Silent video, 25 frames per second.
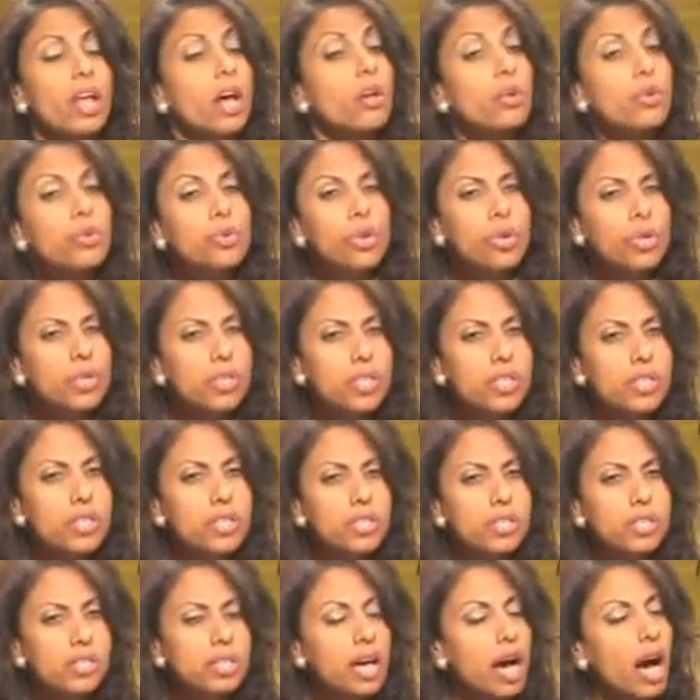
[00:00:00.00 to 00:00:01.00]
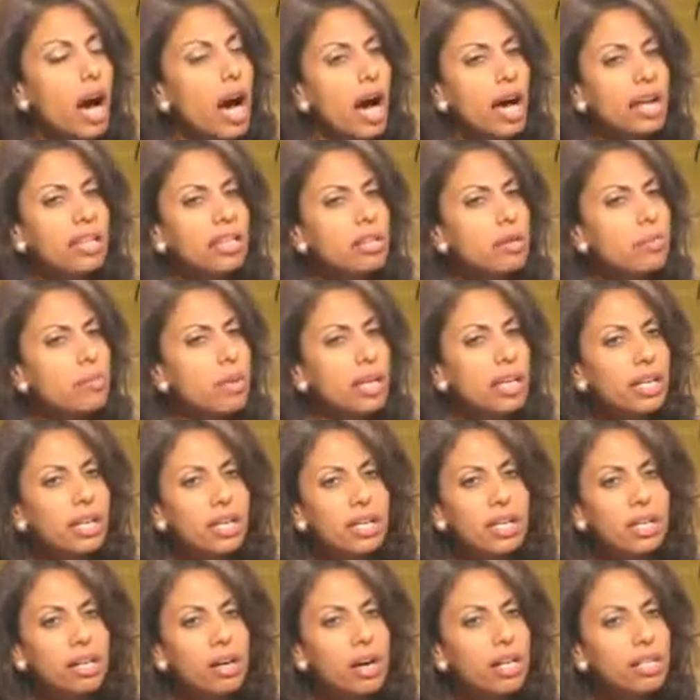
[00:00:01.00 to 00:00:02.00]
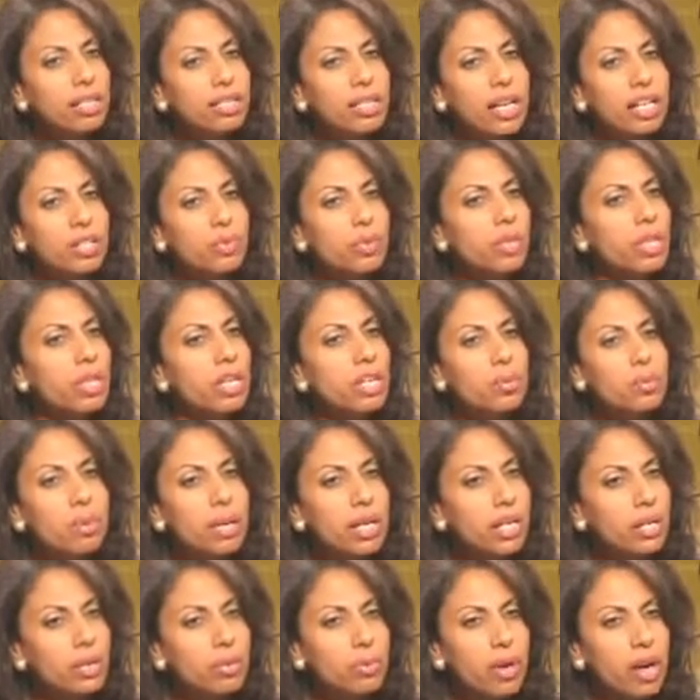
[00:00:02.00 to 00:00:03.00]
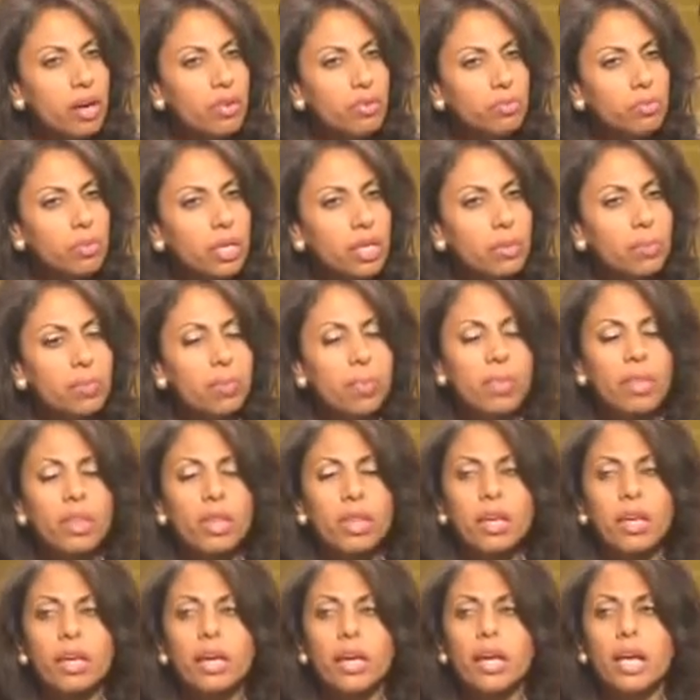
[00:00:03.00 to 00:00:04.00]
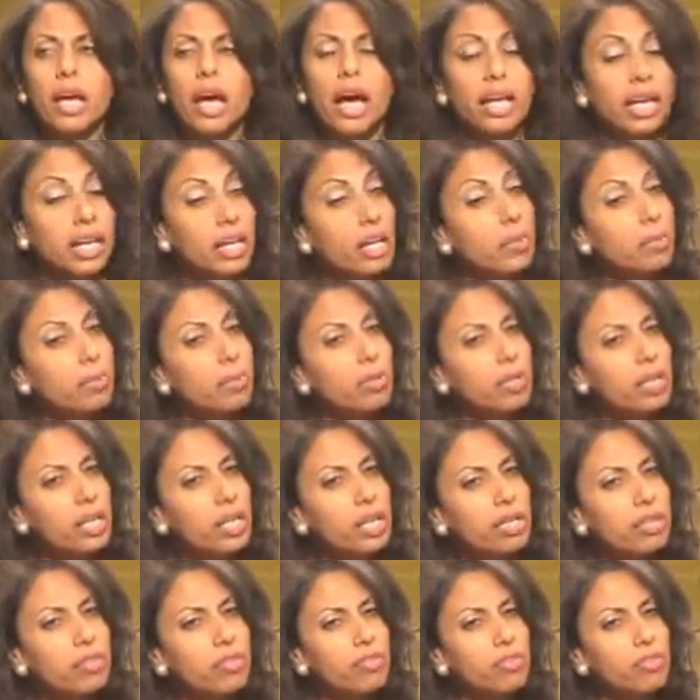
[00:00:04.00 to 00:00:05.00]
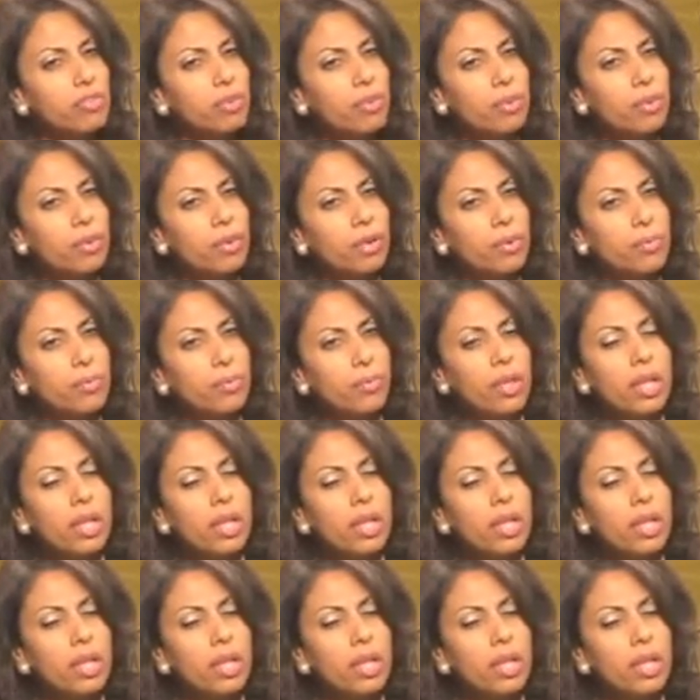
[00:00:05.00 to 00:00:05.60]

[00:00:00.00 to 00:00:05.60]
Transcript: nurses. I didn't make any contact with anybody around me. And I kept looking at the floor.